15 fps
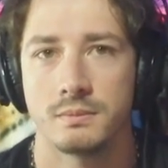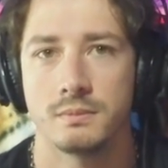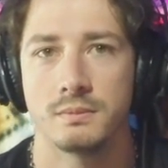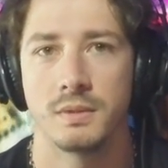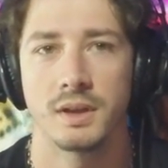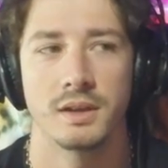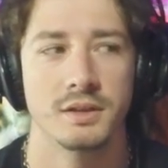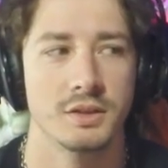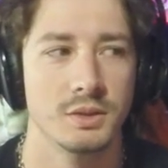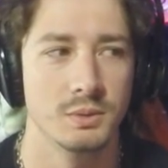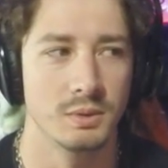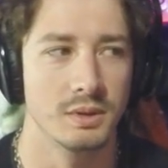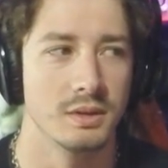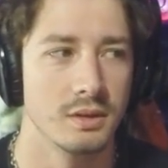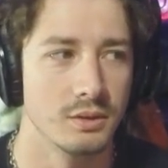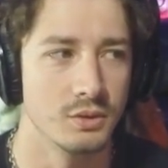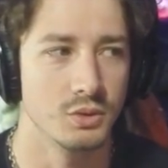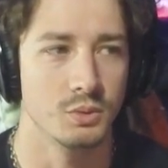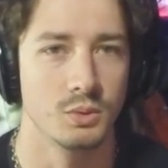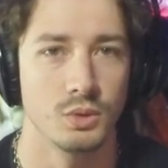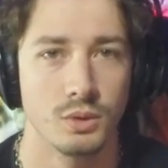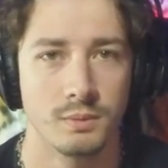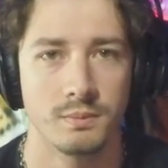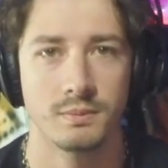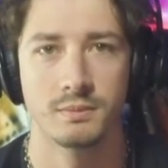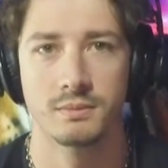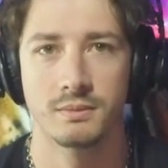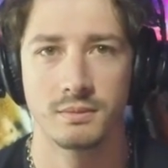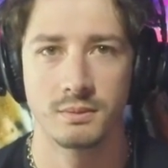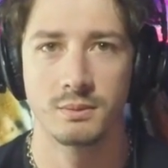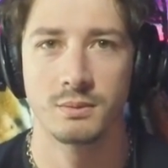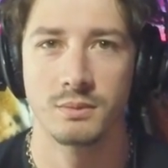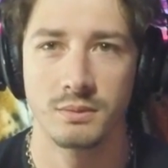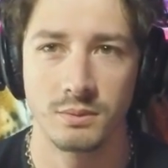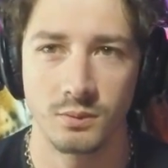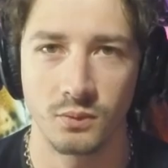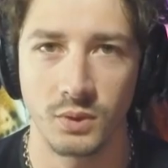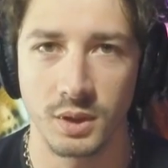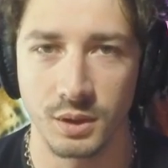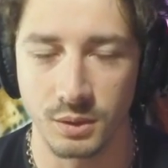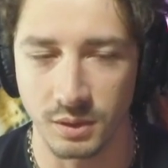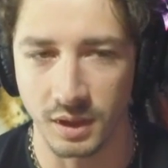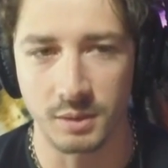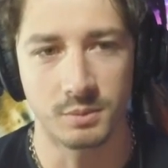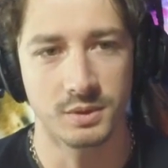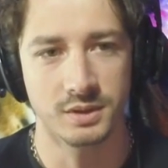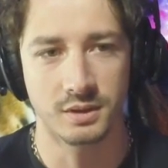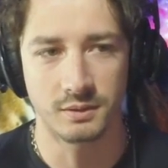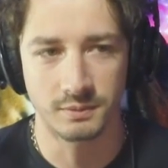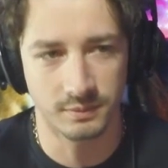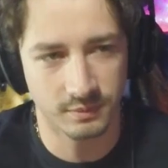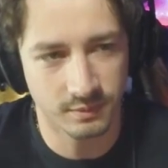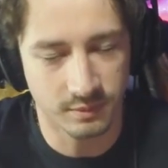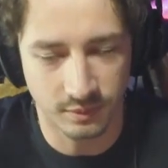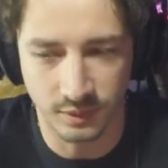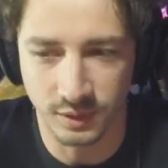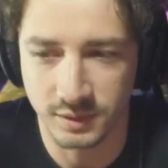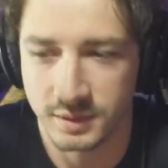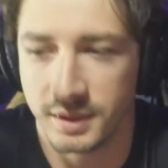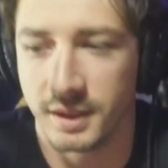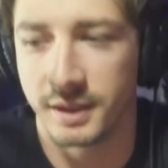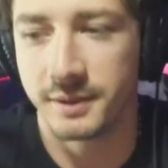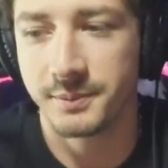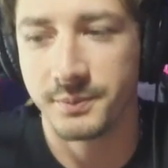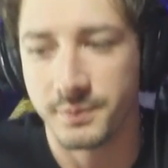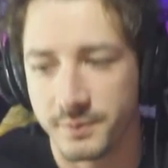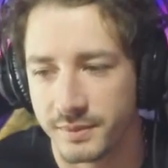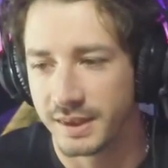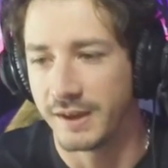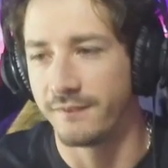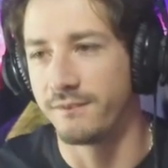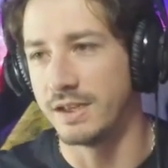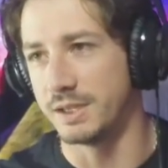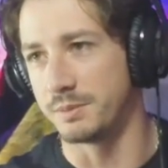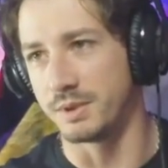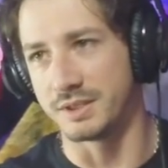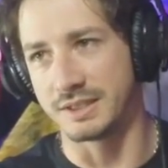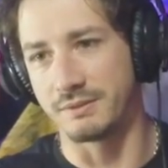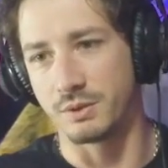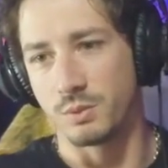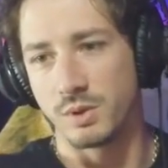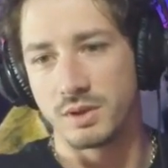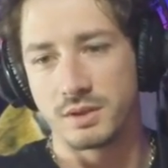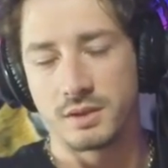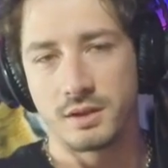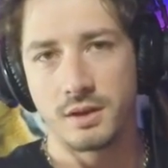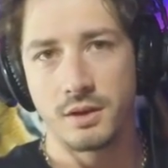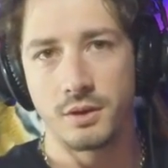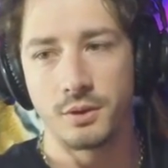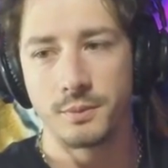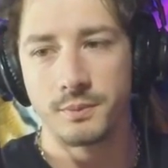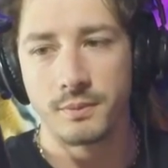And this is what the usual video game stuff looks like. If anybody's ever wanted to know.